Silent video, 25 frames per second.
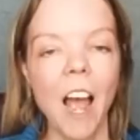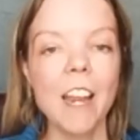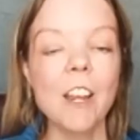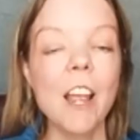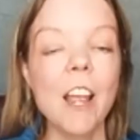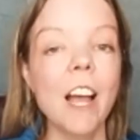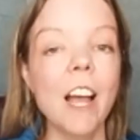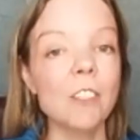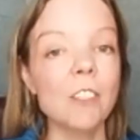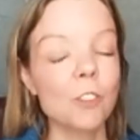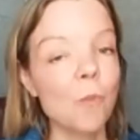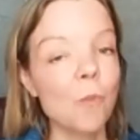
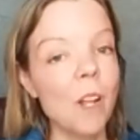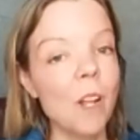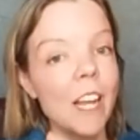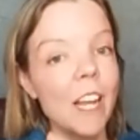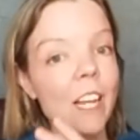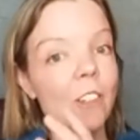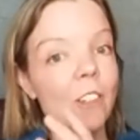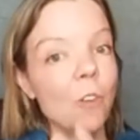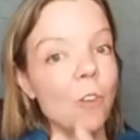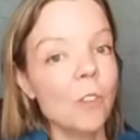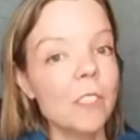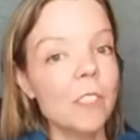Yes, well,
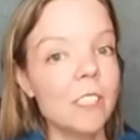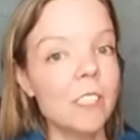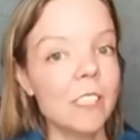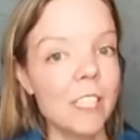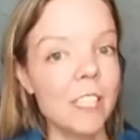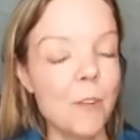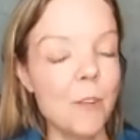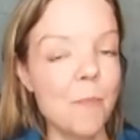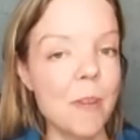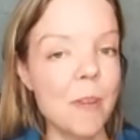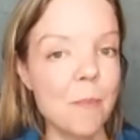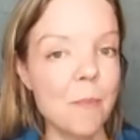I only
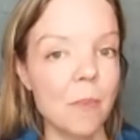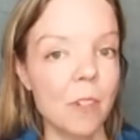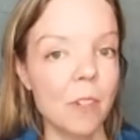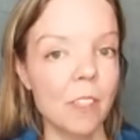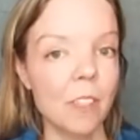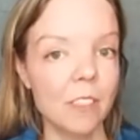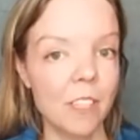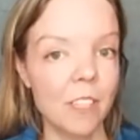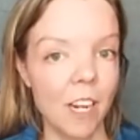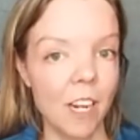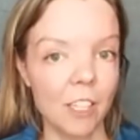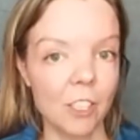see
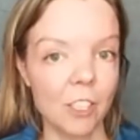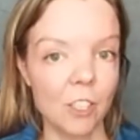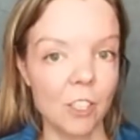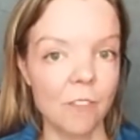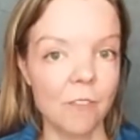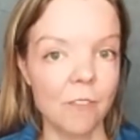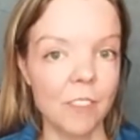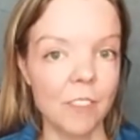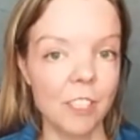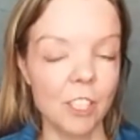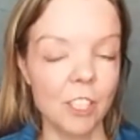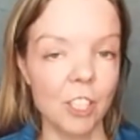people
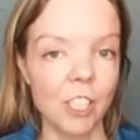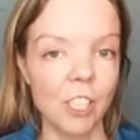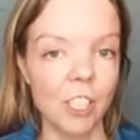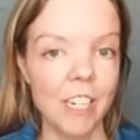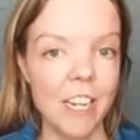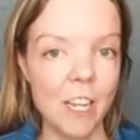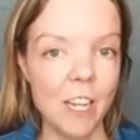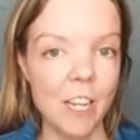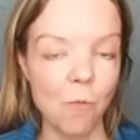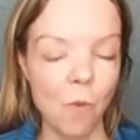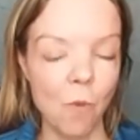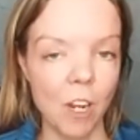doctor
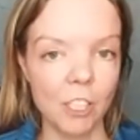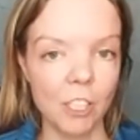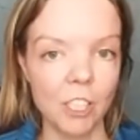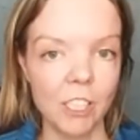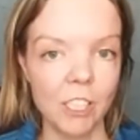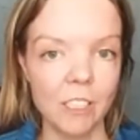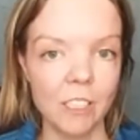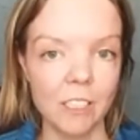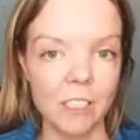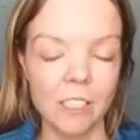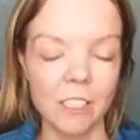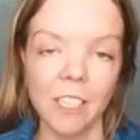physician in
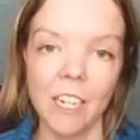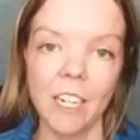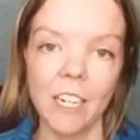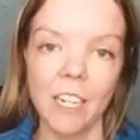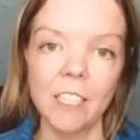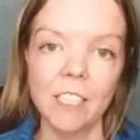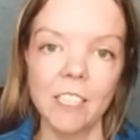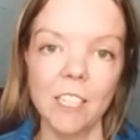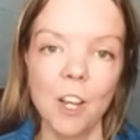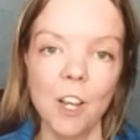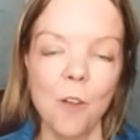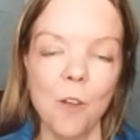Washington
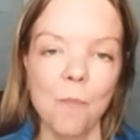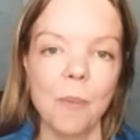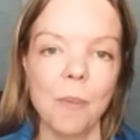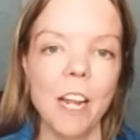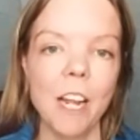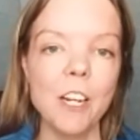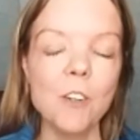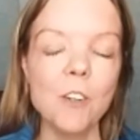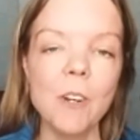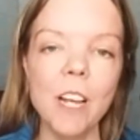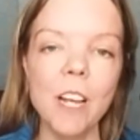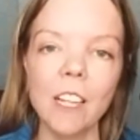State, but
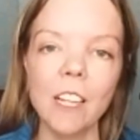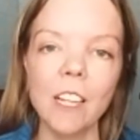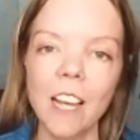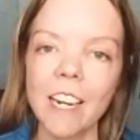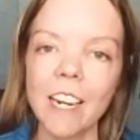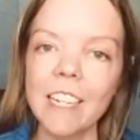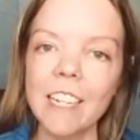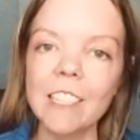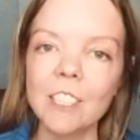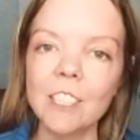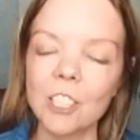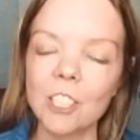I do a lot
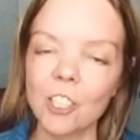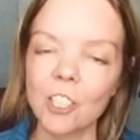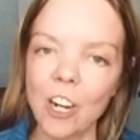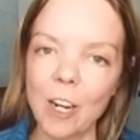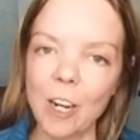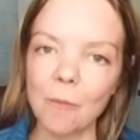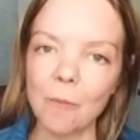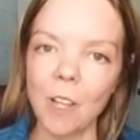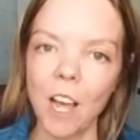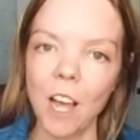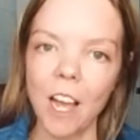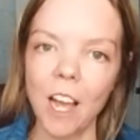of
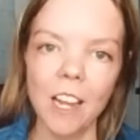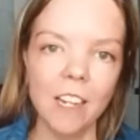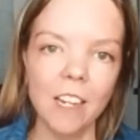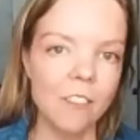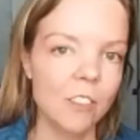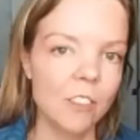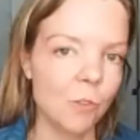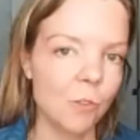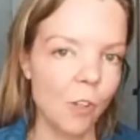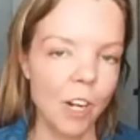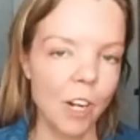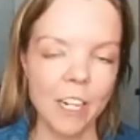Instagram
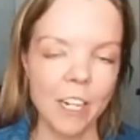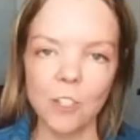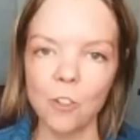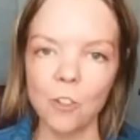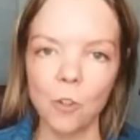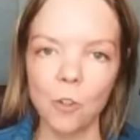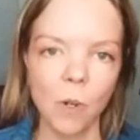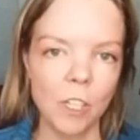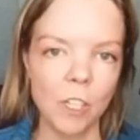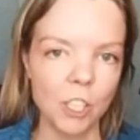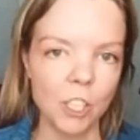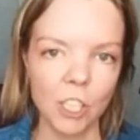lives where I do
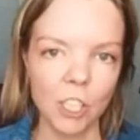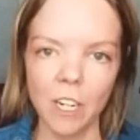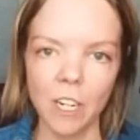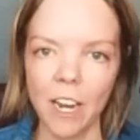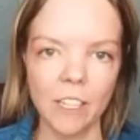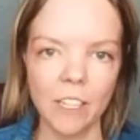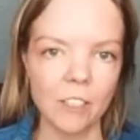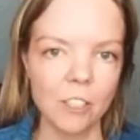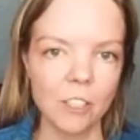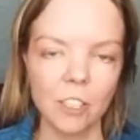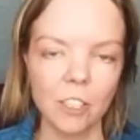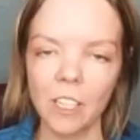question and
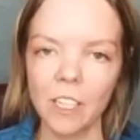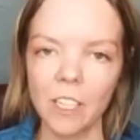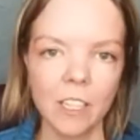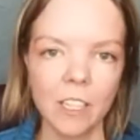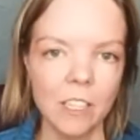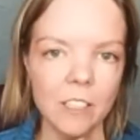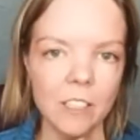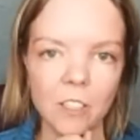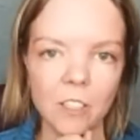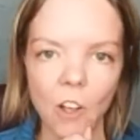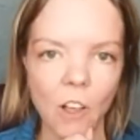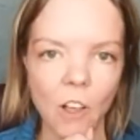answer like
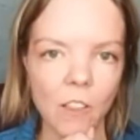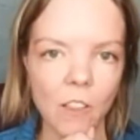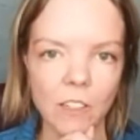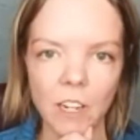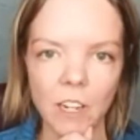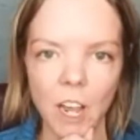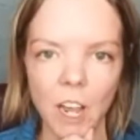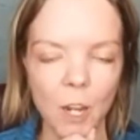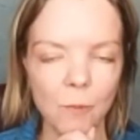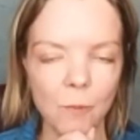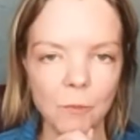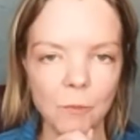this all the
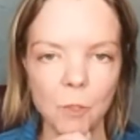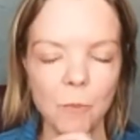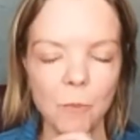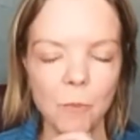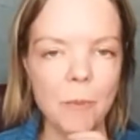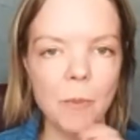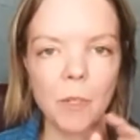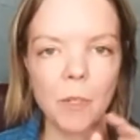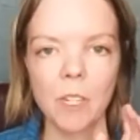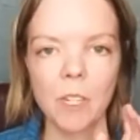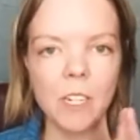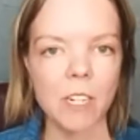time. So
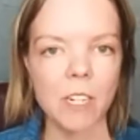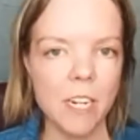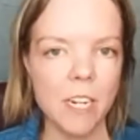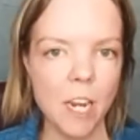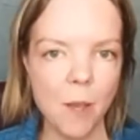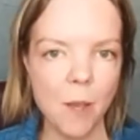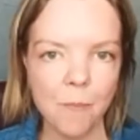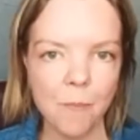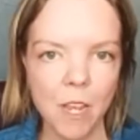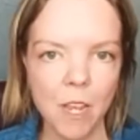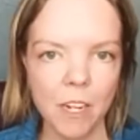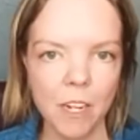people can
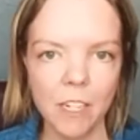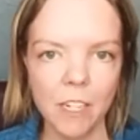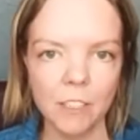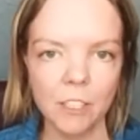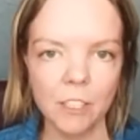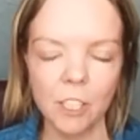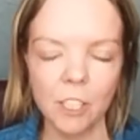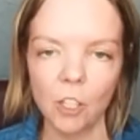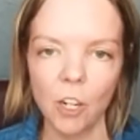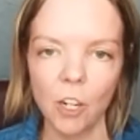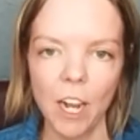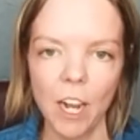DM me on
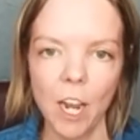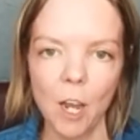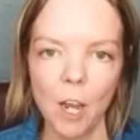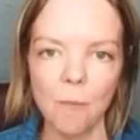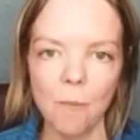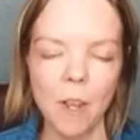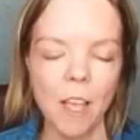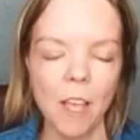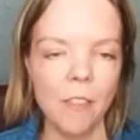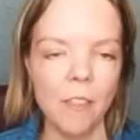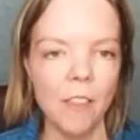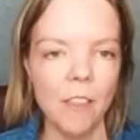
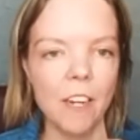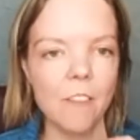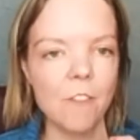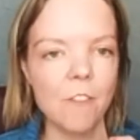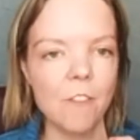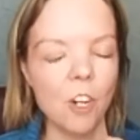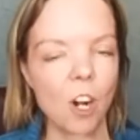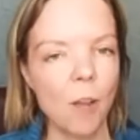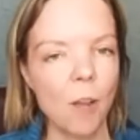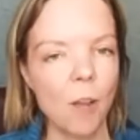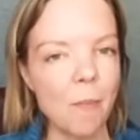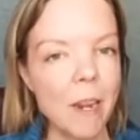Instagram, and then if
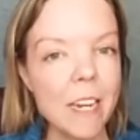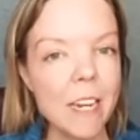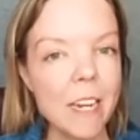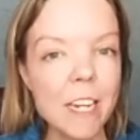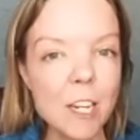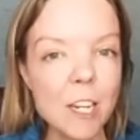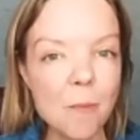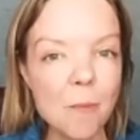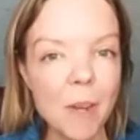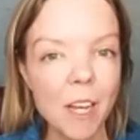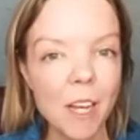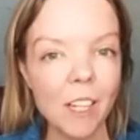you're on my
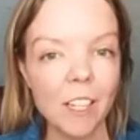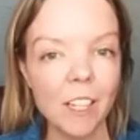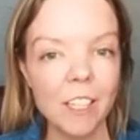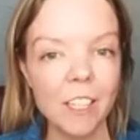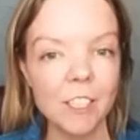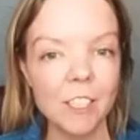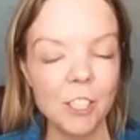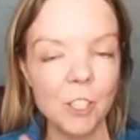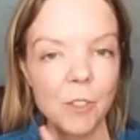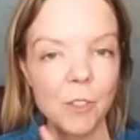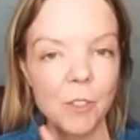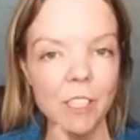email
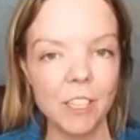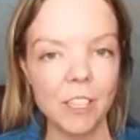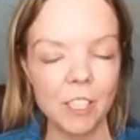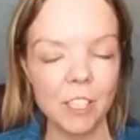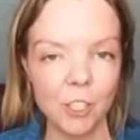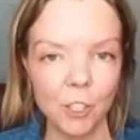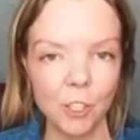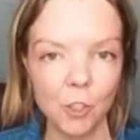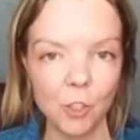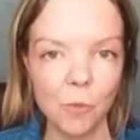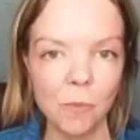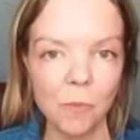list, you get the
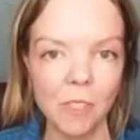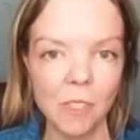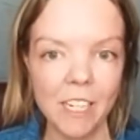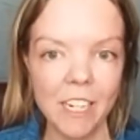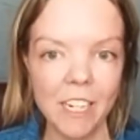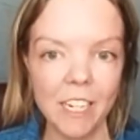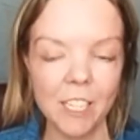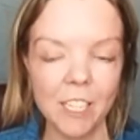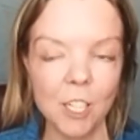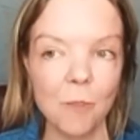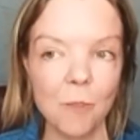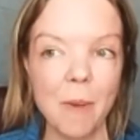Zoom
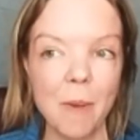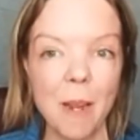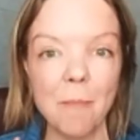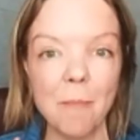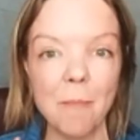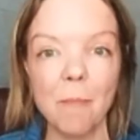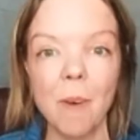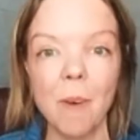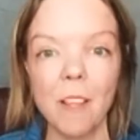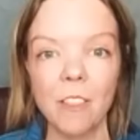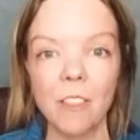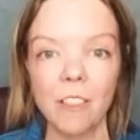link to my
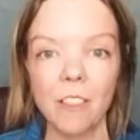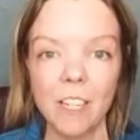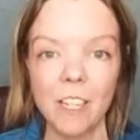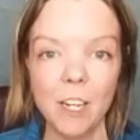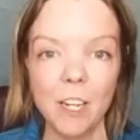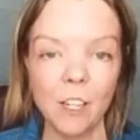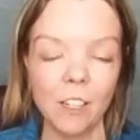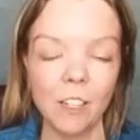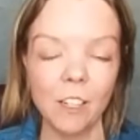monthly